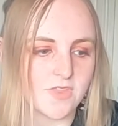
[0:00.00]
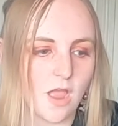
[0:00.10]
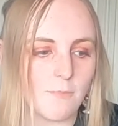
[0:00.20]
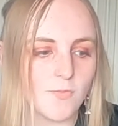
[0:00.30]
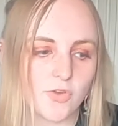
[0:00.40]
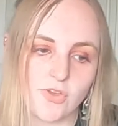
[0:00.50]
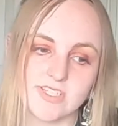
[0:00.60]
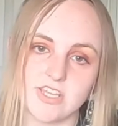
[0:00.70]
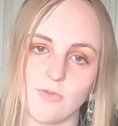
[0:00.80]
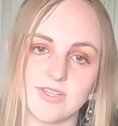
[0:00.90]
I'm not going
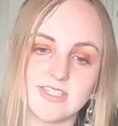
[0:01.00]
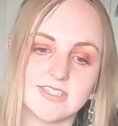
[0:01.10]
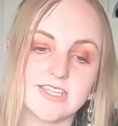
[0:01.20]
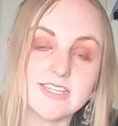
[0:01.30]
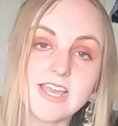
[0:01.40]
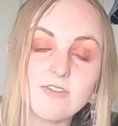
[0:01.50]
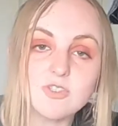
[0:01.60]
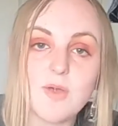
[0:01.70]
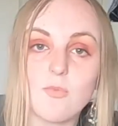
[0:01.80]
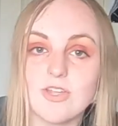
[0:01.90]
to go into details
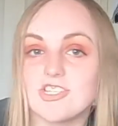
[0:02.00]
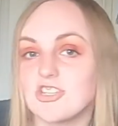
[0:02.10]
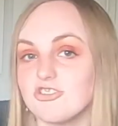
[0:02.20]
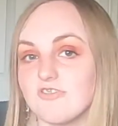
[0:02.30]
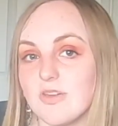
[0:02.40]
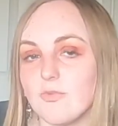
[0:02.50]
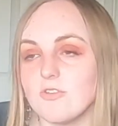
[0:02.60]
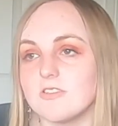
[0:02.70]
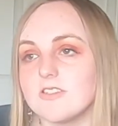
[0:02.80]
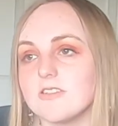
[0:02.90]
about which country it
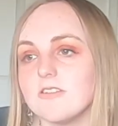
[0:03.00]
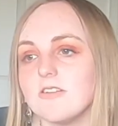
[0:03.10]
was,